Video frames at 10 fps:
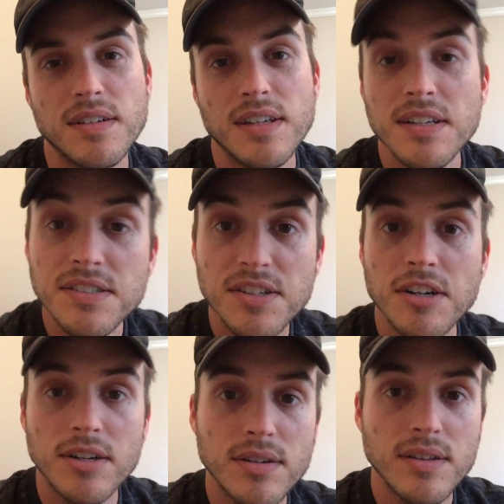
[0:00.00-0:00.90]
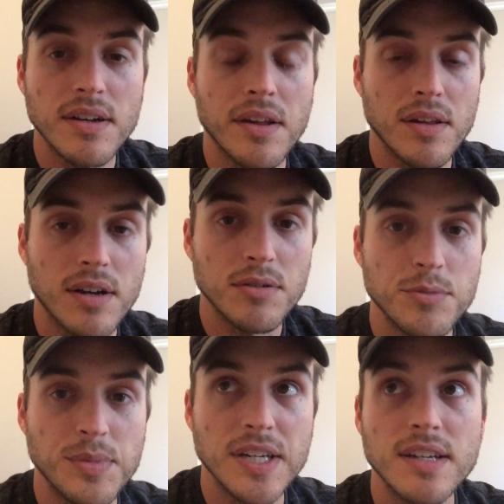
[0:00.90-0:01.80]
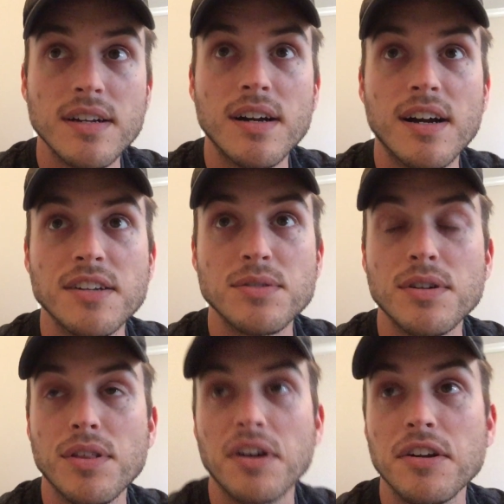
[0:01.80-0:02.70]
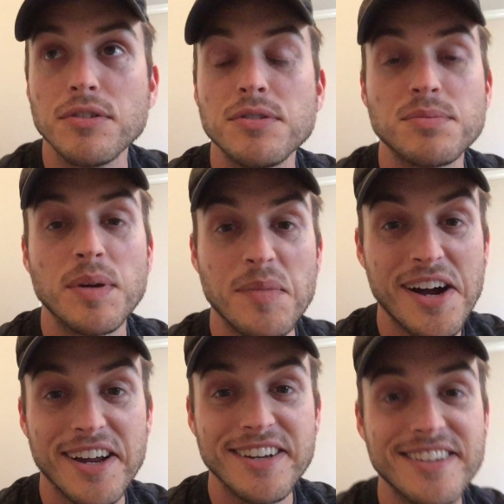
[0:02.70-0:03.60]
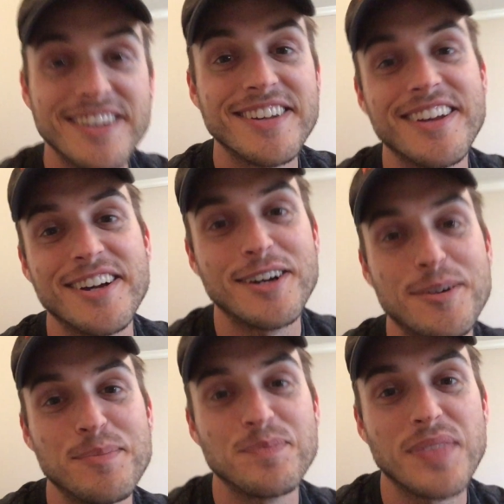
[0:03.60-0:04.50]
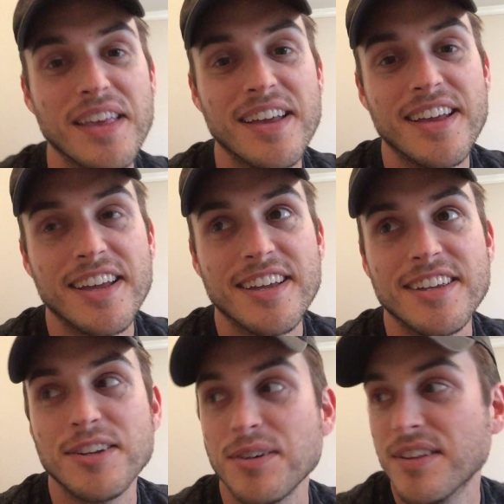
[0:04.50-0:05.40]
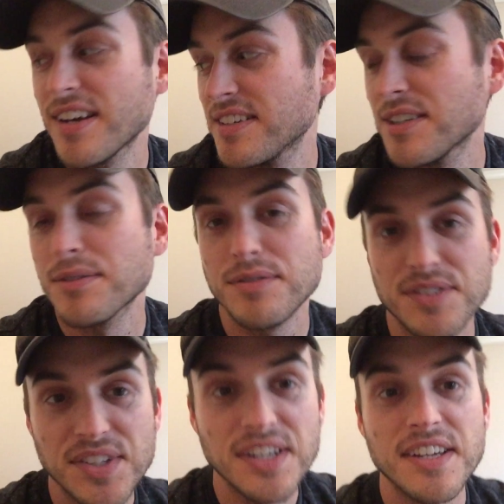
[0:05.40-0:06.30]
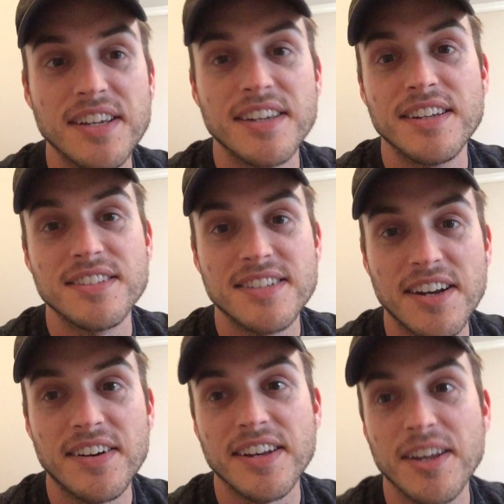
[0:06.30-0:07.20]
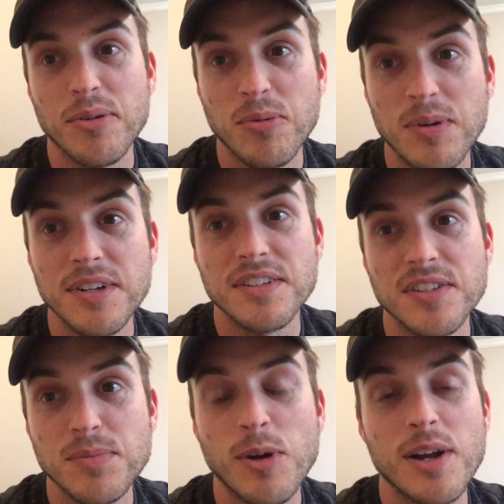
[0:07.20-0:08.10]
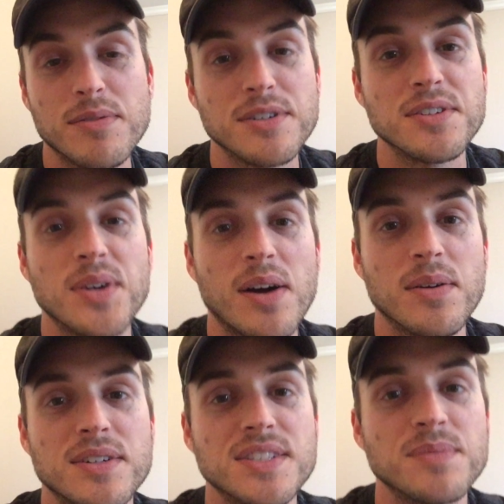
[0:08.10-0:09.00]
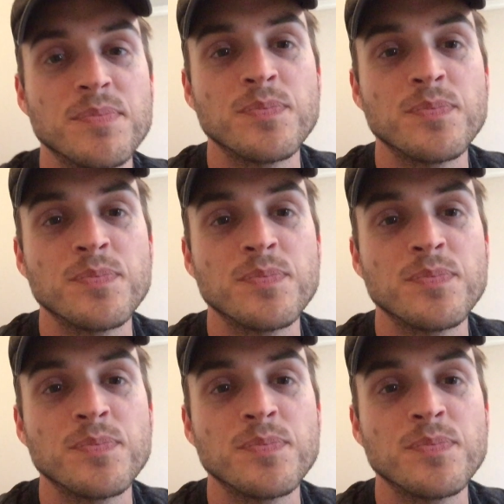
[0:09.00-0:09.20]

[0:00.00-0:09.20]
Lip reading: easier than I thought it would be. I sort of thought I'd lose my mind. The idea of sitting and staring at one spot for 2 hours.